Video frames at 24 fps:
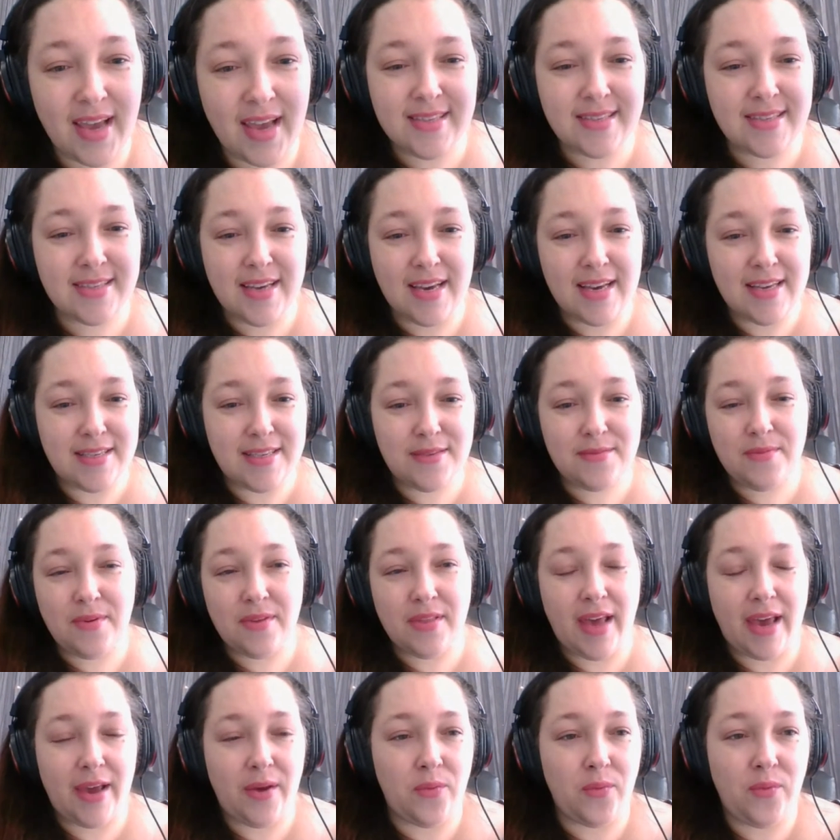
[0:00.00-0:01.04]
It's
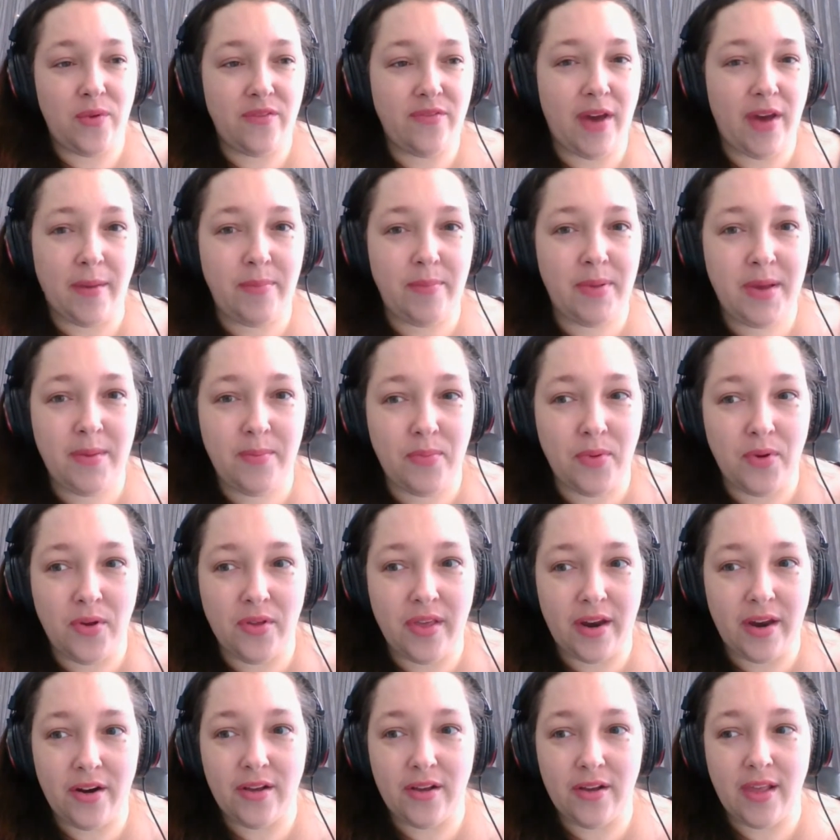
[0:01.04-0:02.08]
like we've had
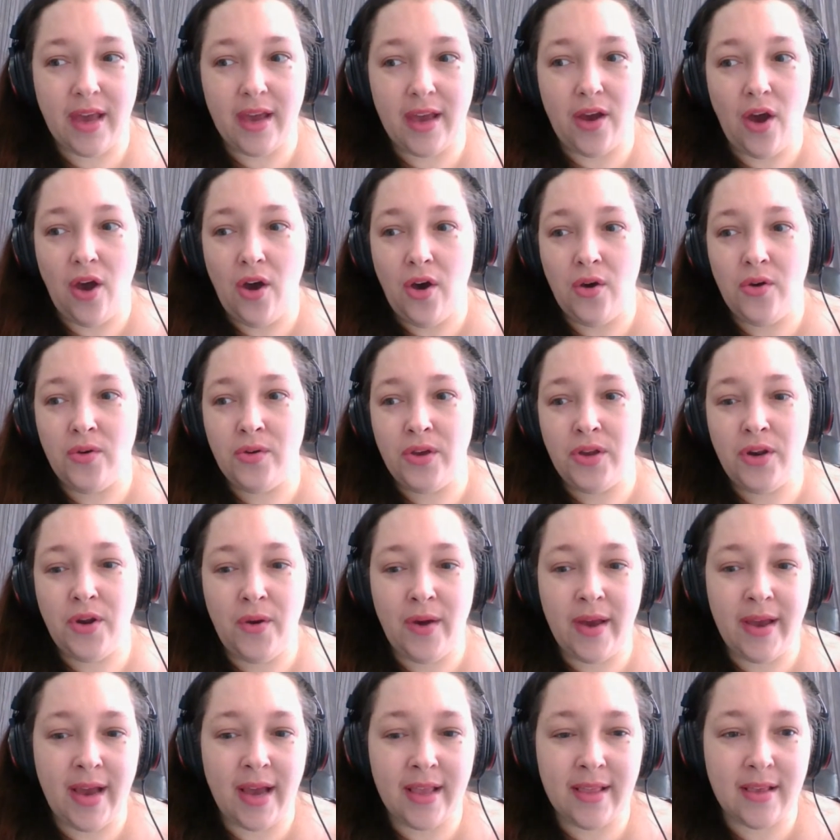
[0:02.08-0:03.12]
people that are like, oh,
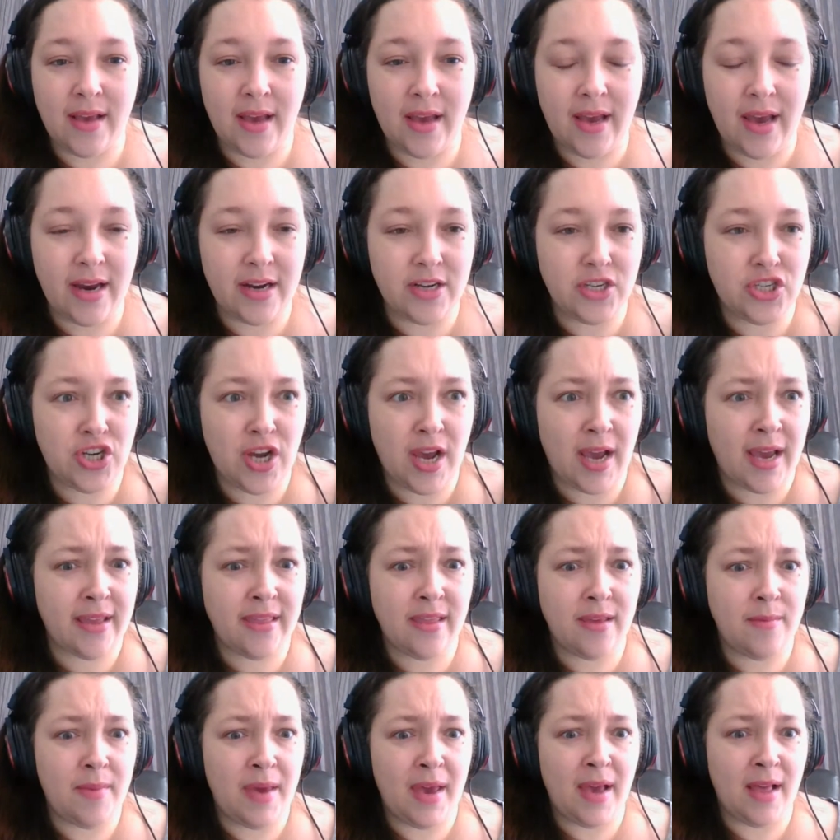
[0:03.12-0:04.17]
I got a check in
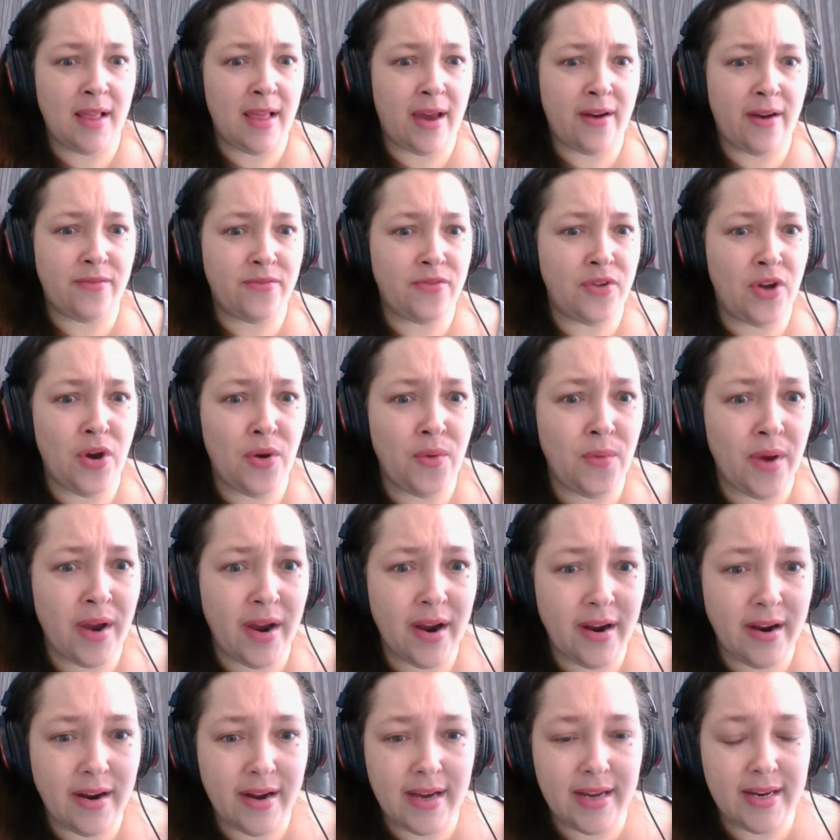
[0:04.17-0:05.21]
the mail out of
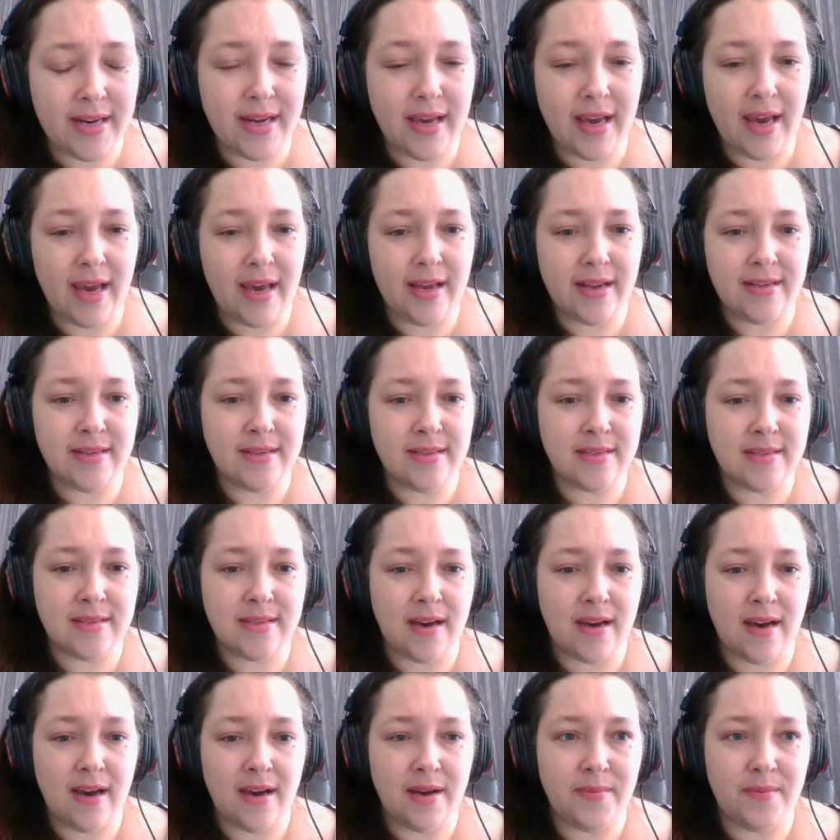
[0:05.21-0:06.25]
nowhere, and
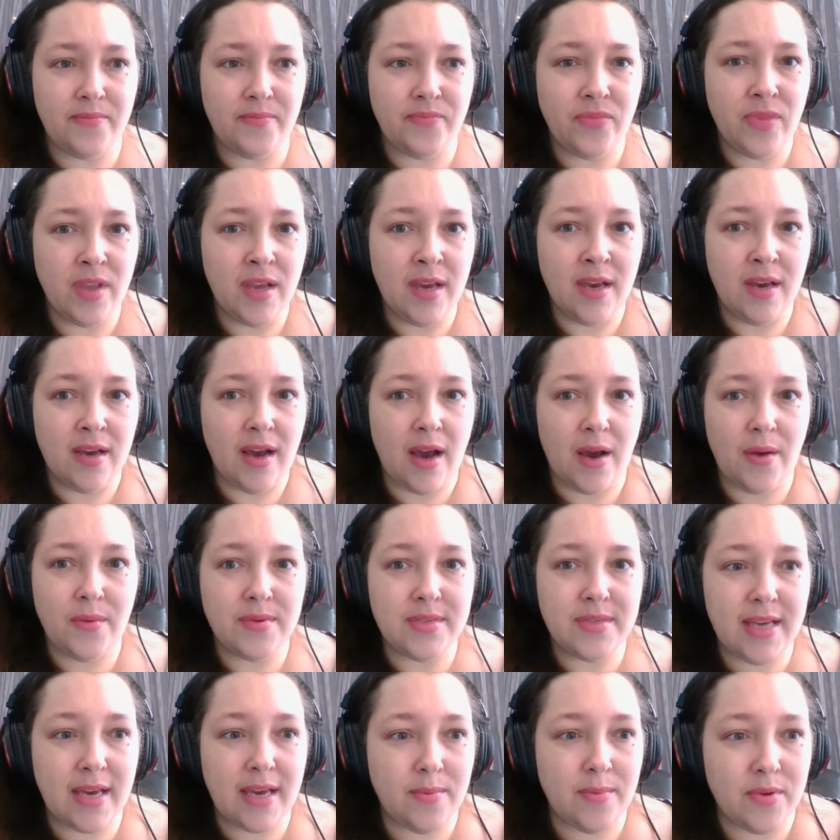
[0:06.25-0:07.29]
I
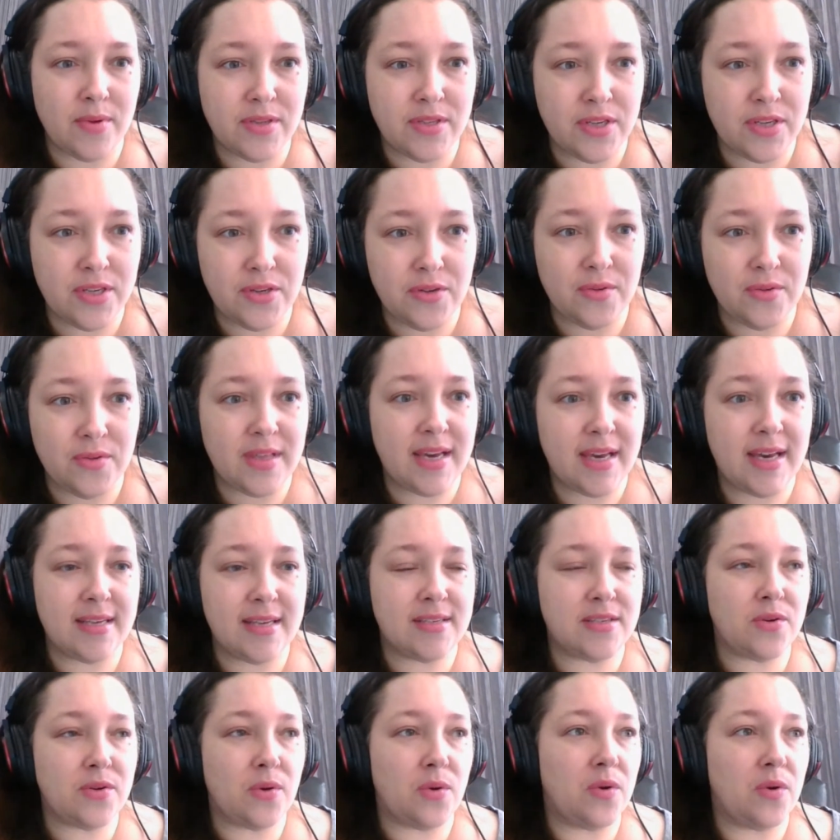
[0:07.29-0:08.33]
was able to do
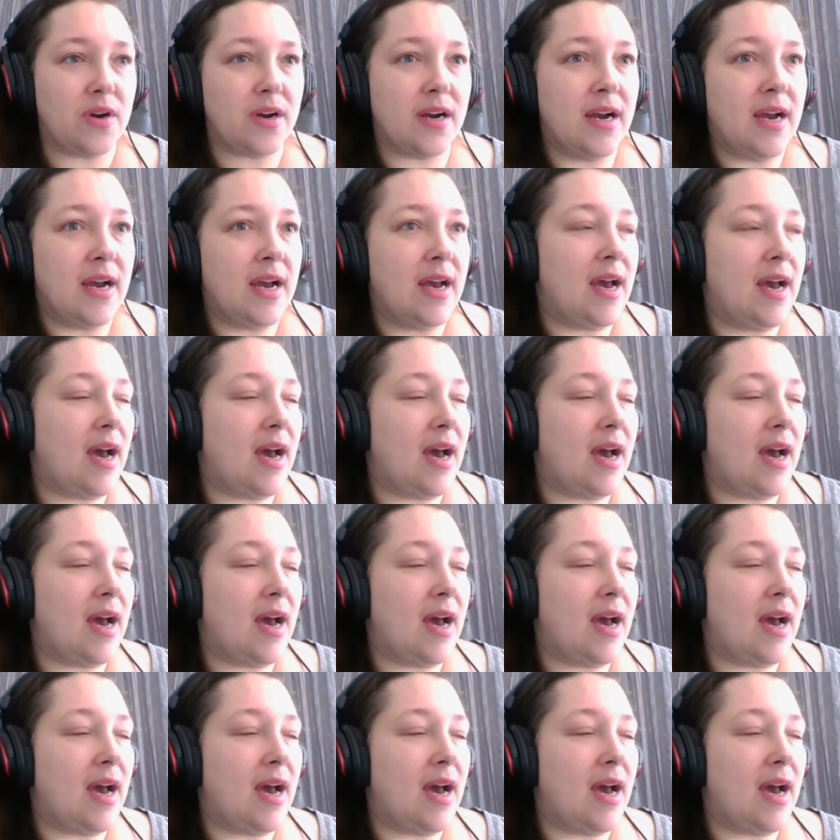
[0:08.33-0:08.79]
this, or